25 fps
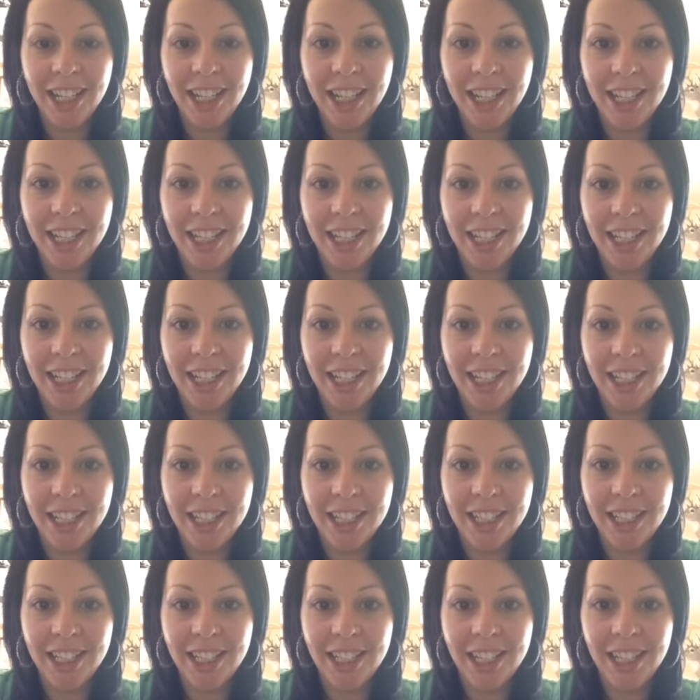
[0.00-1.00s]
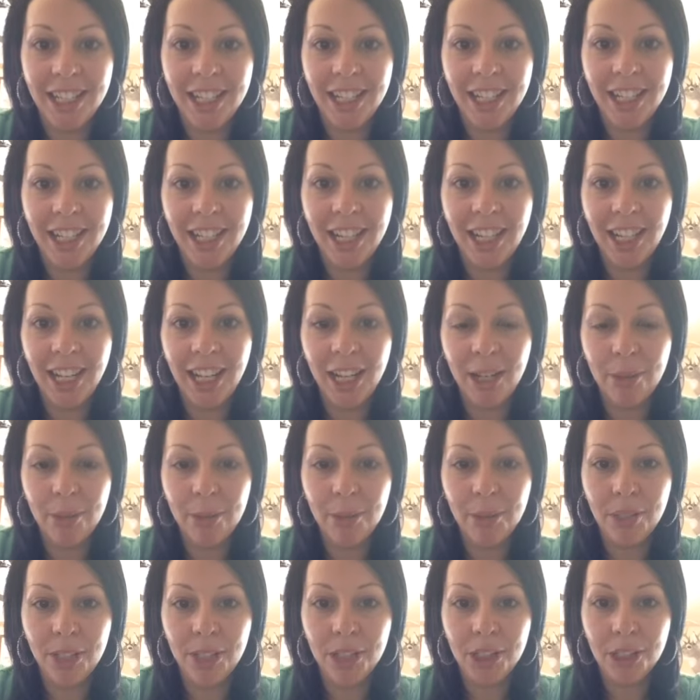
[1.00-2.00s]
And I
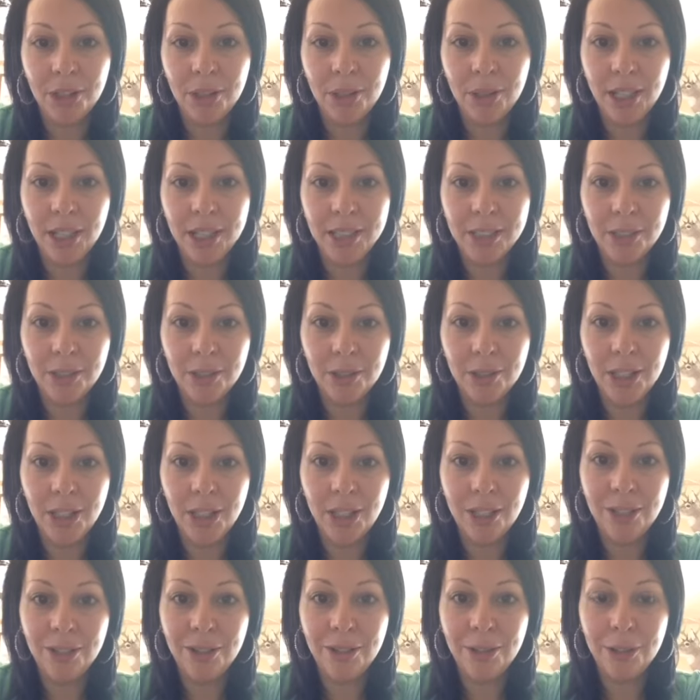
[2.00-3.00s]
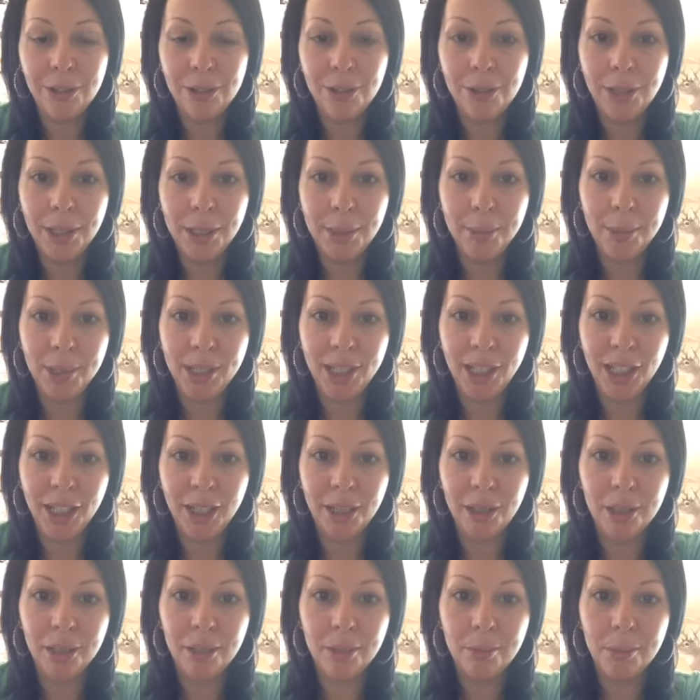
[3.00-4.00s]
will let you guys all know who I
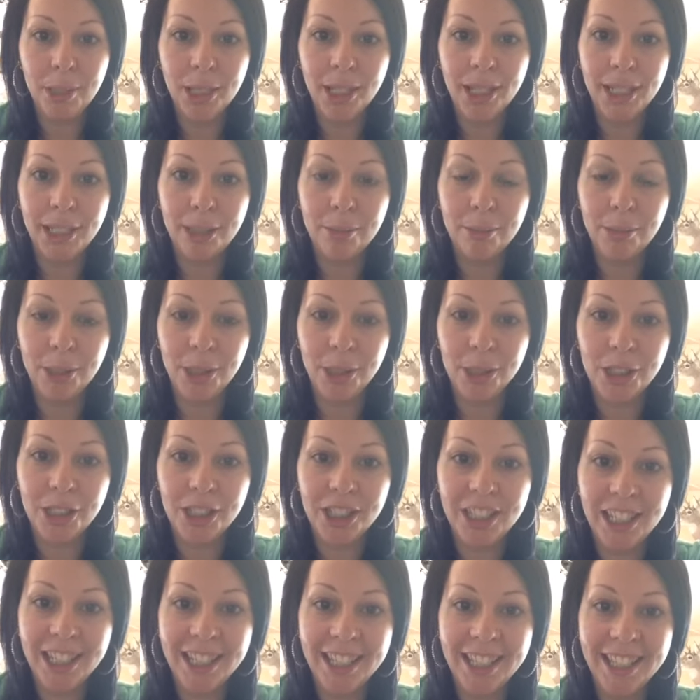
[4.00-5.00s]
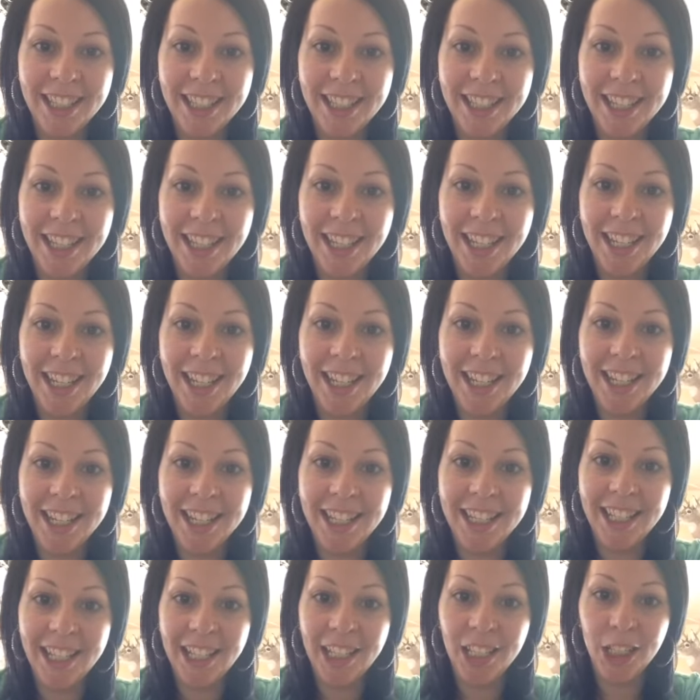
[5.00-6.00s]
pick by March 10th,
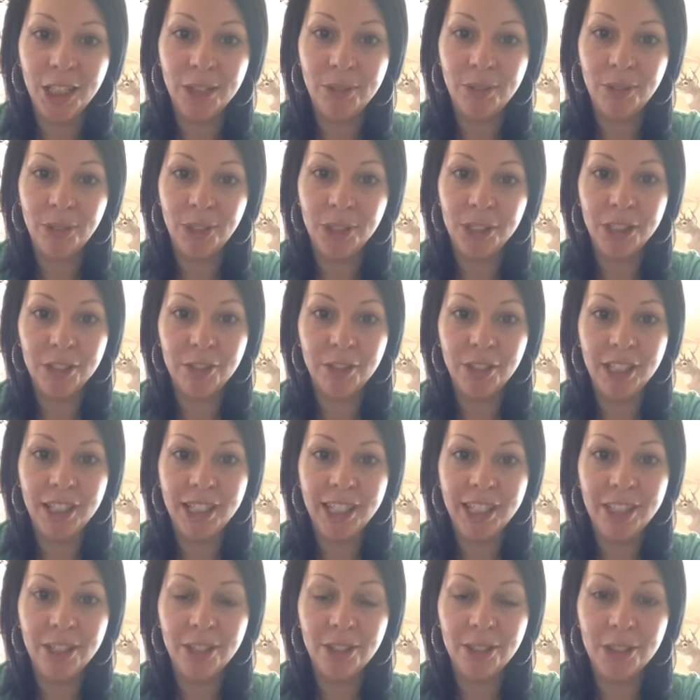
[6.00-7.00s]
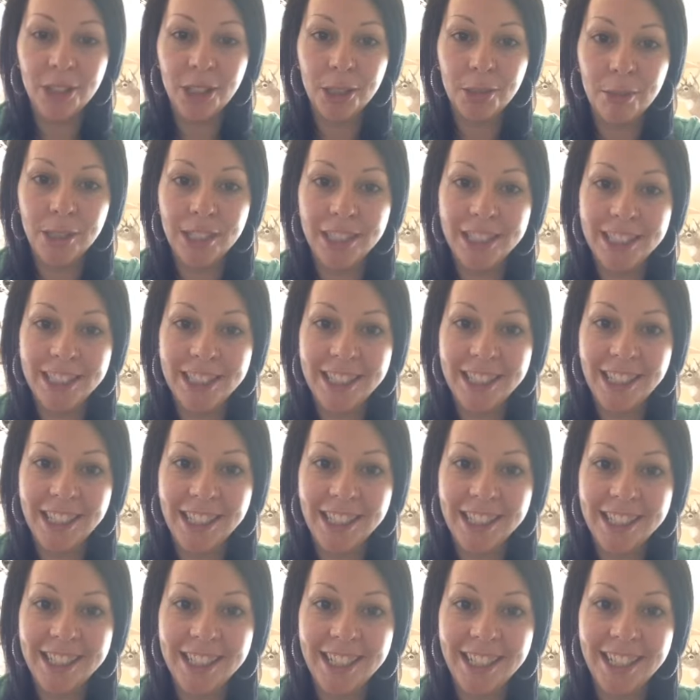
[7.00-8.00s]
and I look forward to reading all your
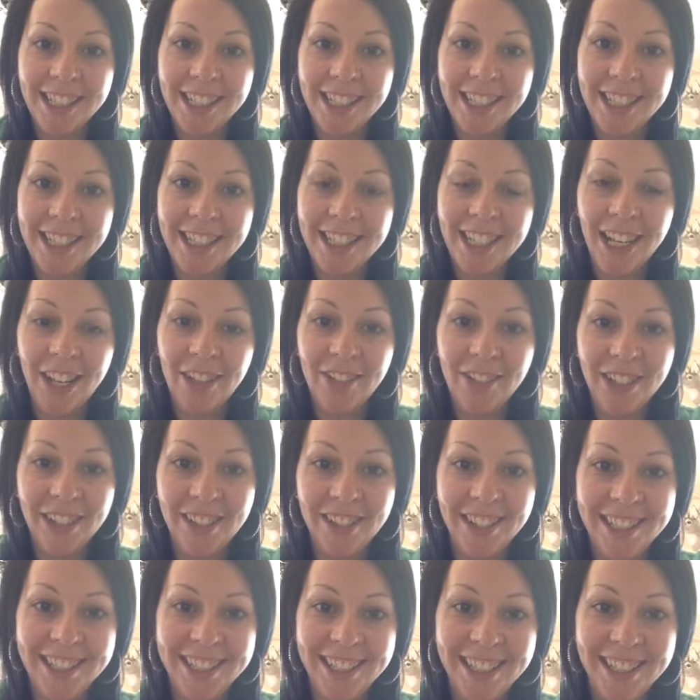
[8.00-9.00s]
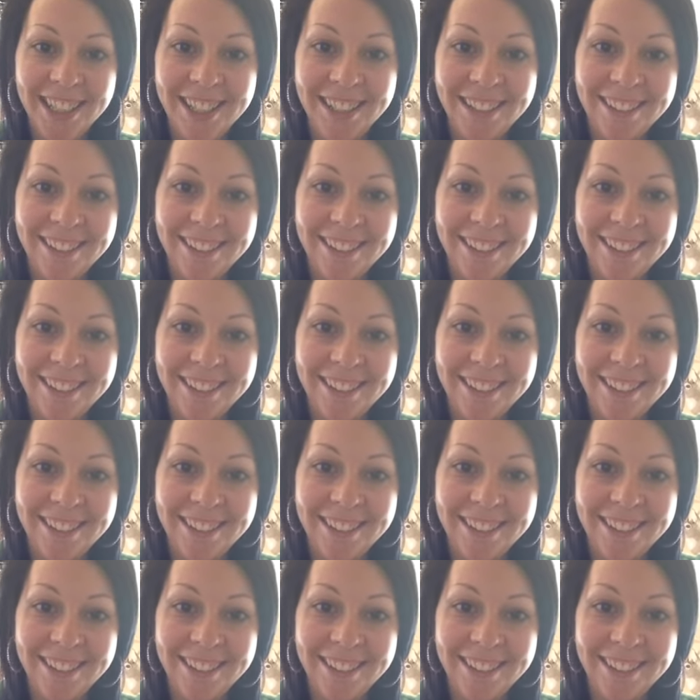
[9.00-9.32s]
messages and have a great day.